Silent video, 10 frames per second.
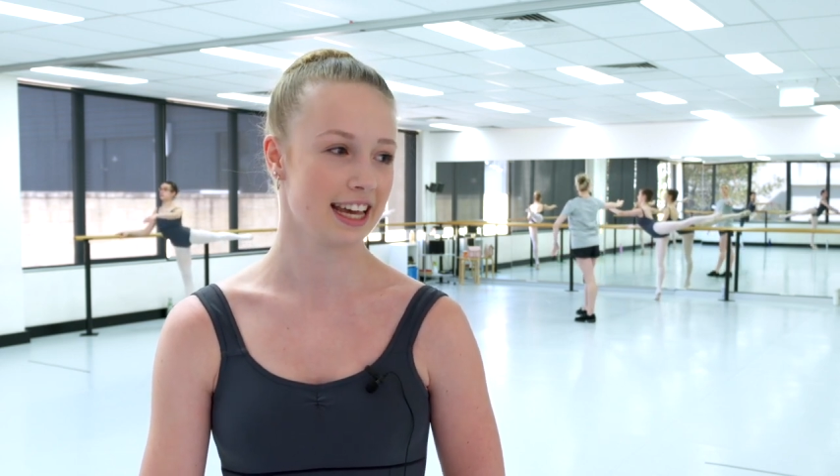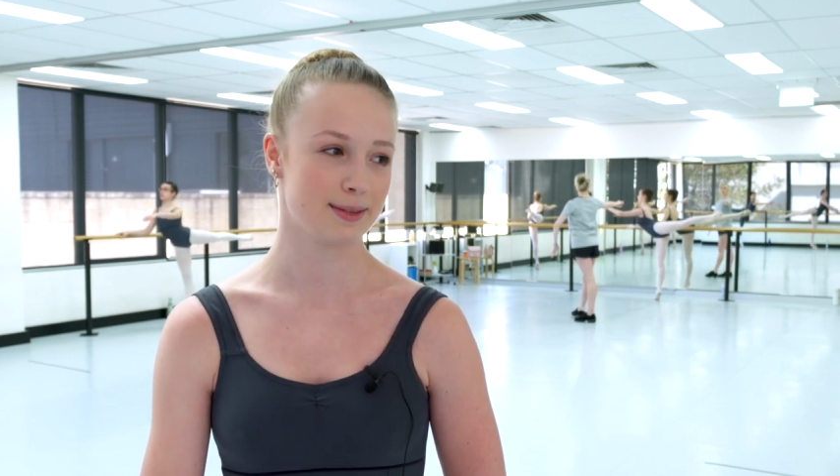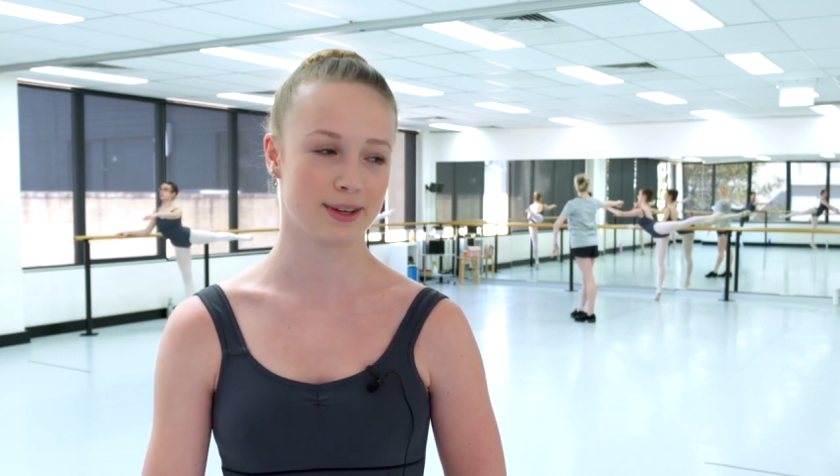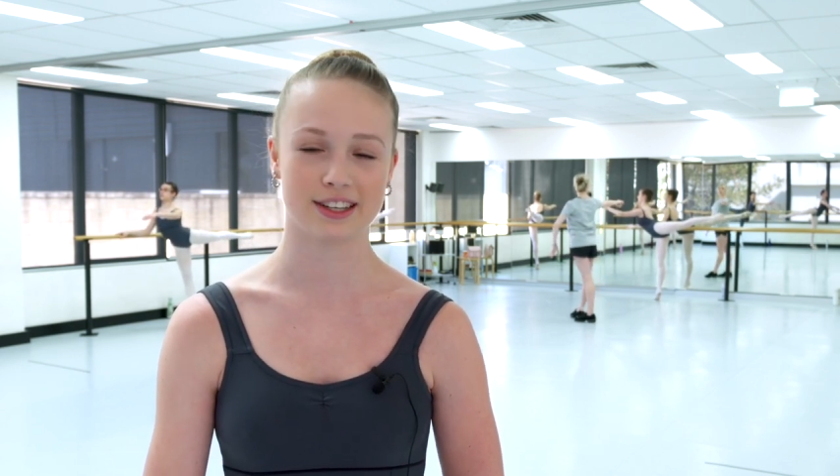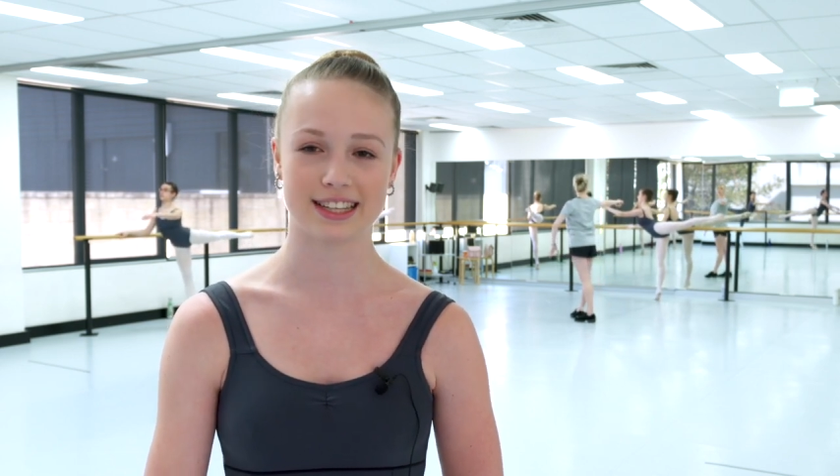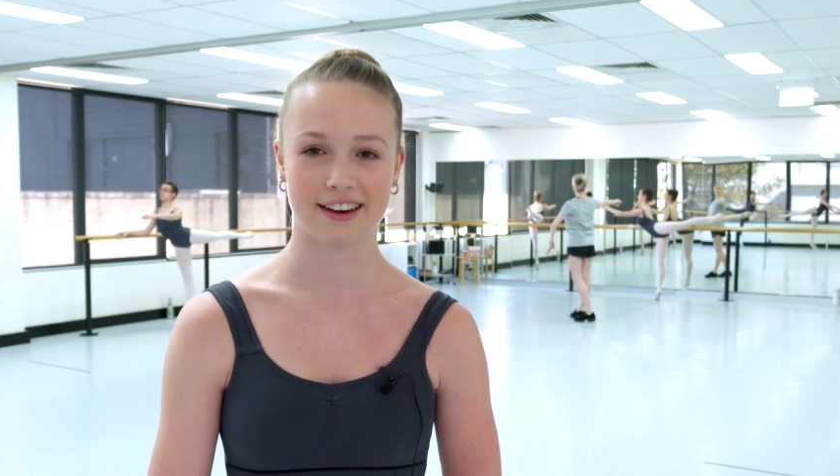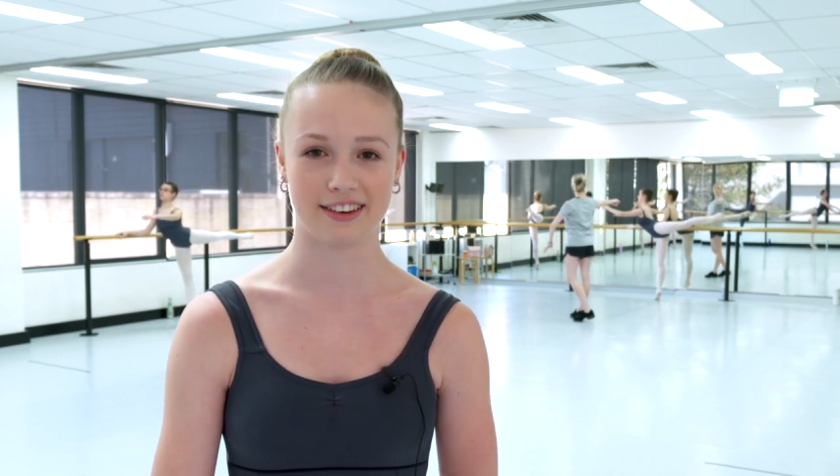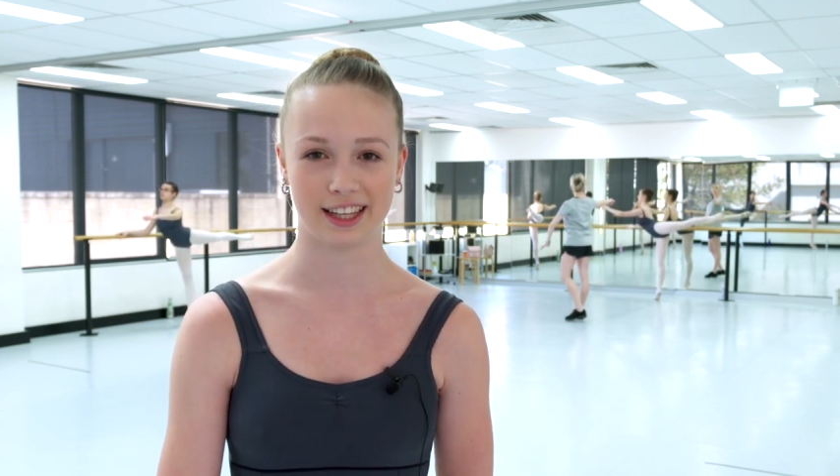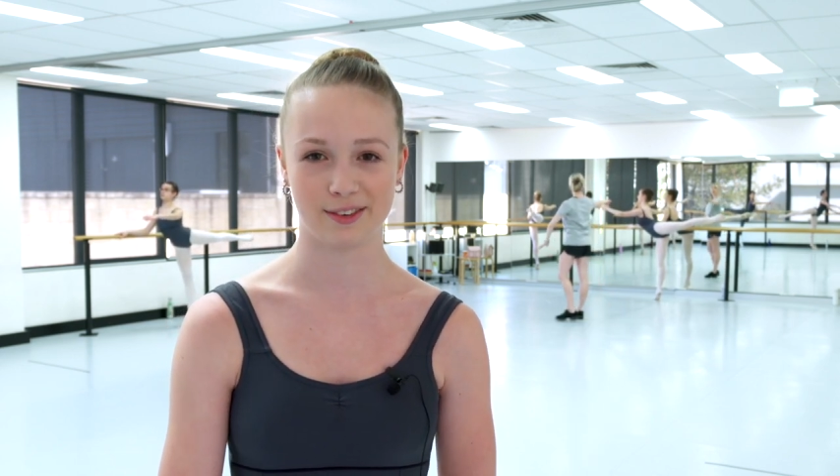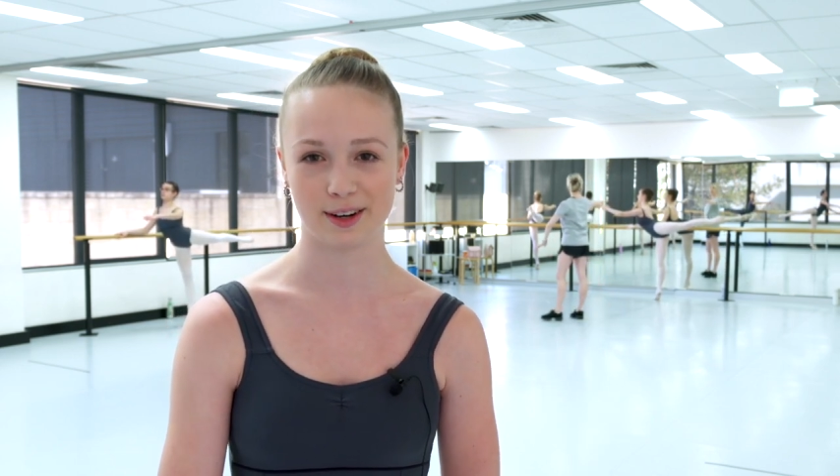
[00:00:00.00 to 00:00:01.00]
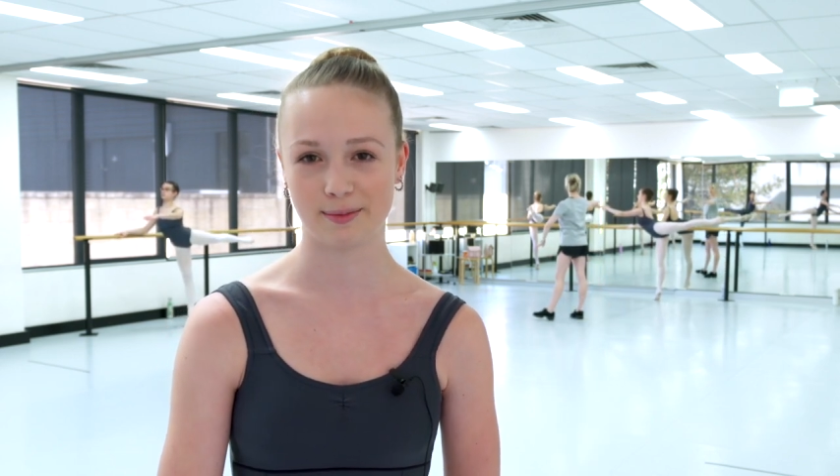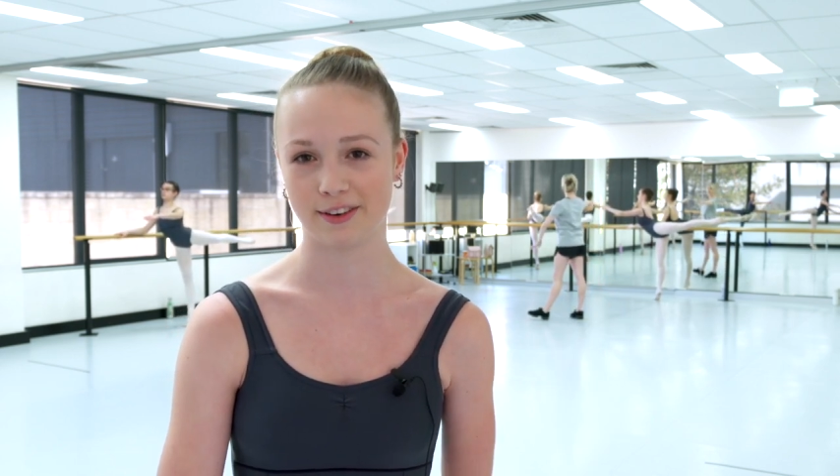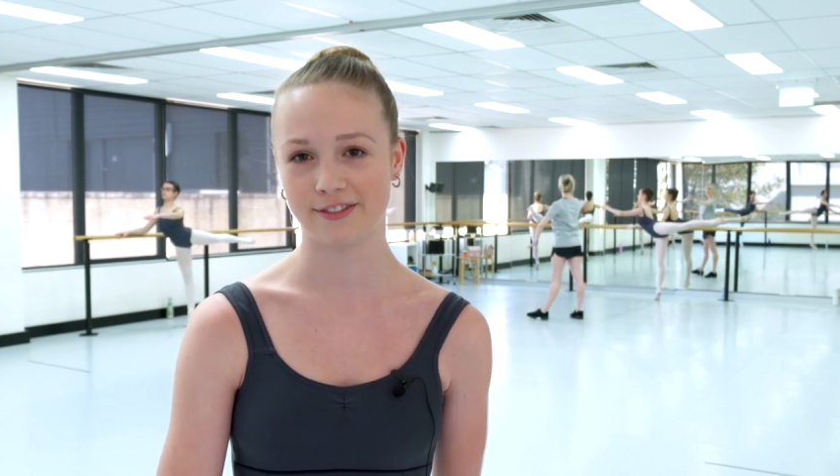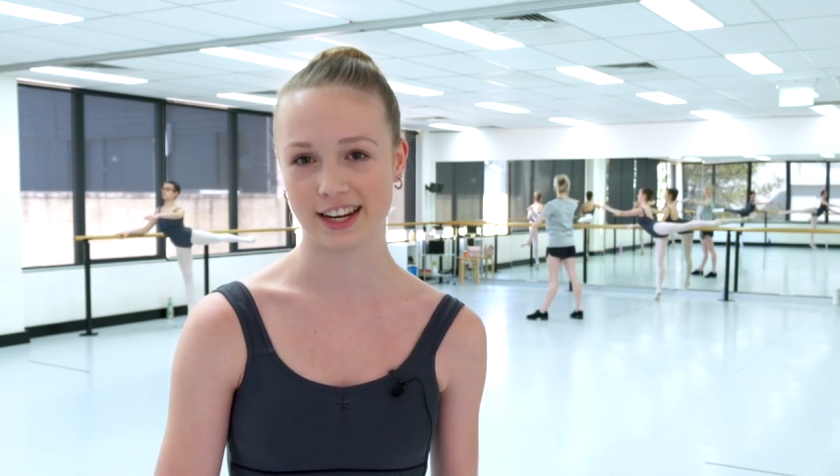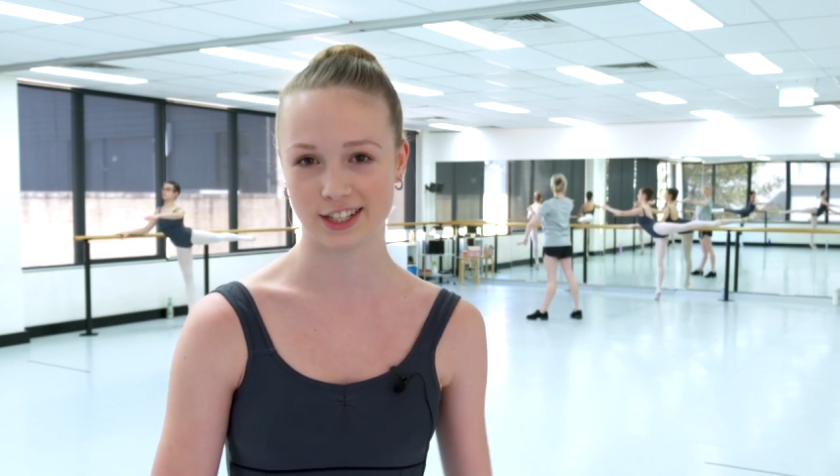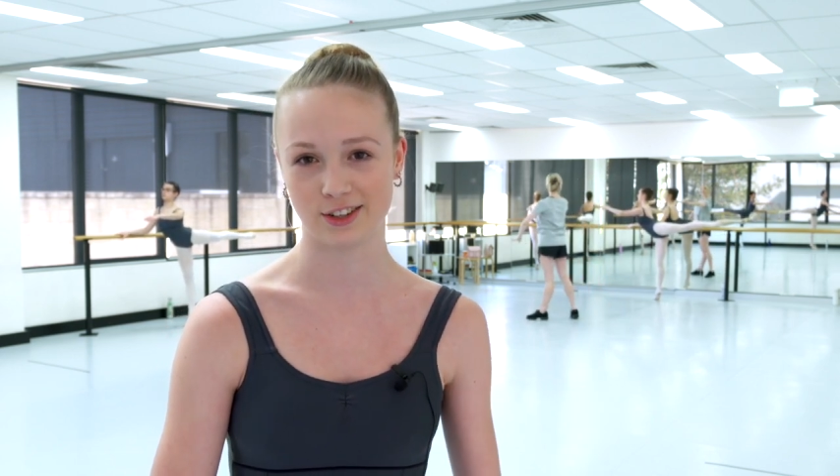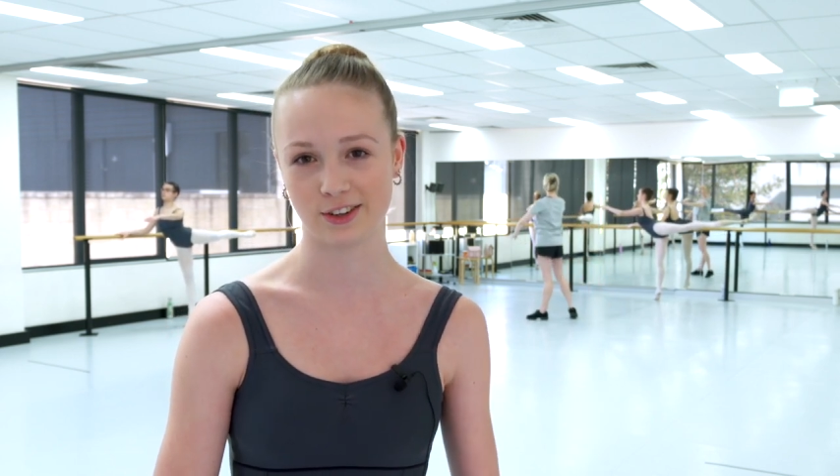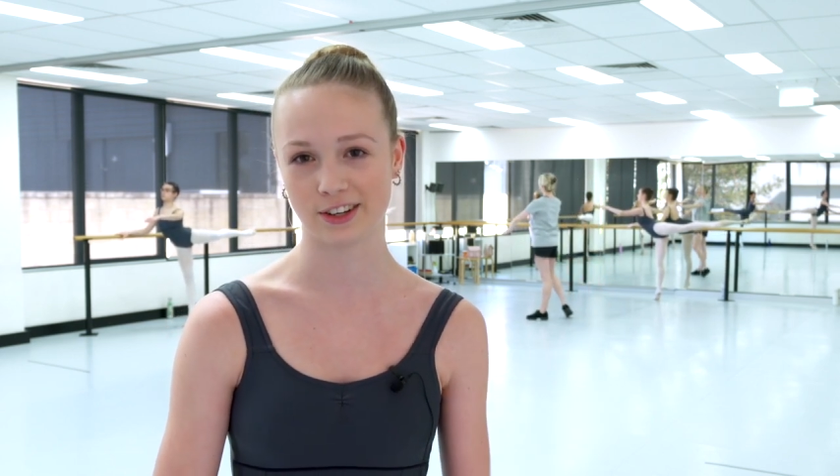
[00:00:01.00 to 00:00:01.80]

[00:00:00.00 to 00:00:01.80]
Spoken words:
is because I really want a professional